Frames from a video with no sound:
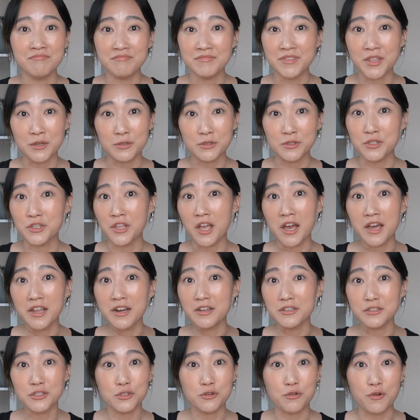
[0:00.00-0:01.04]
there's
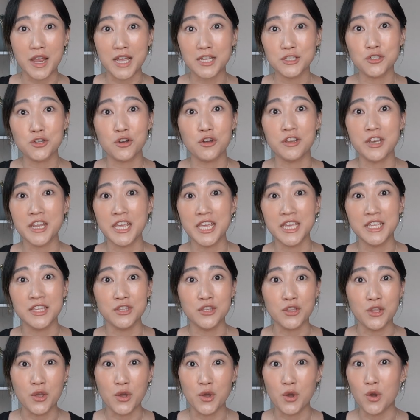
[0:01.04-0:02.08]
not a scratch on it,
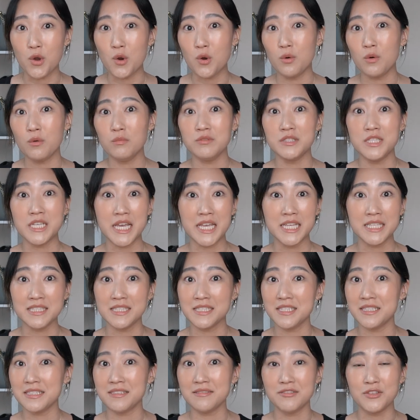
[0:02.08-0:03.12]
no
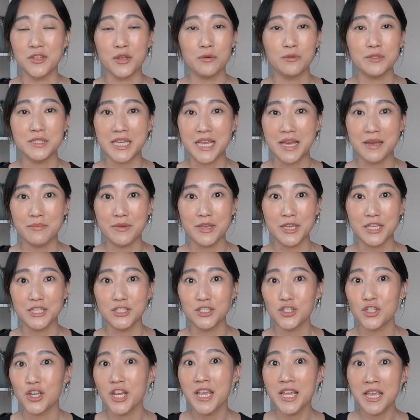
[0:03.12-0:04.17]
dent, no
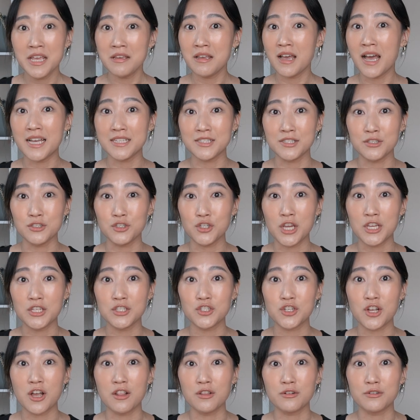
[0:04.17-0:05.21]
damage hasn't
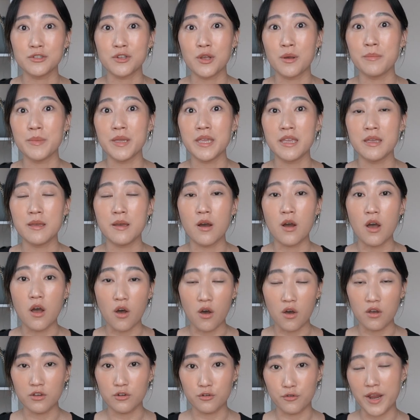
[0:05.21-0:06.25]
changed colors on me.
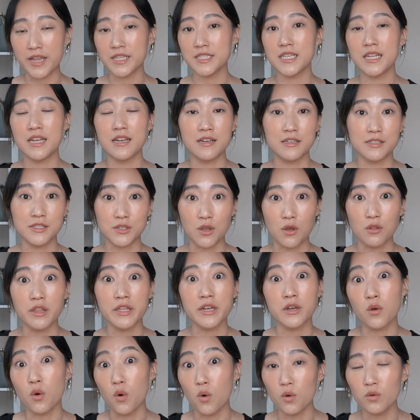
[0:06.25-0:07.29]
Uh, granted, it is
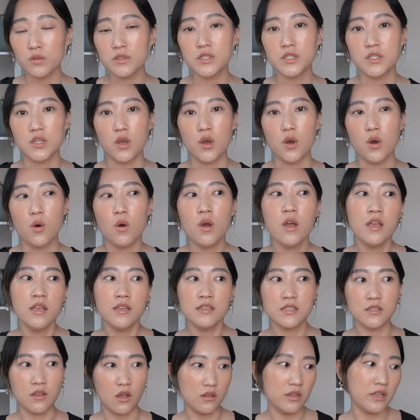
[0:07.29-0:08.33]
solid gold, so
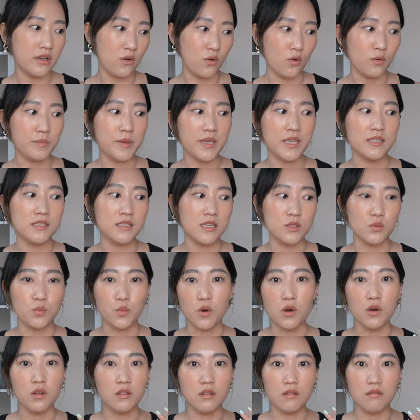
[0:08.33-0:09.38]
solid gold pieces
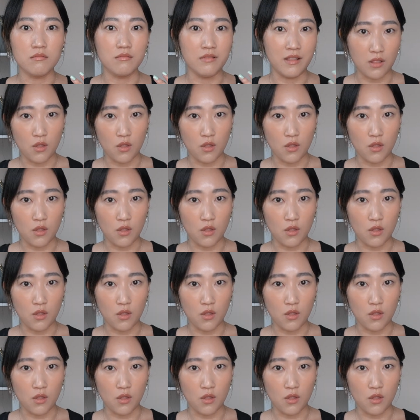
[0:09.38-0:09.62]
will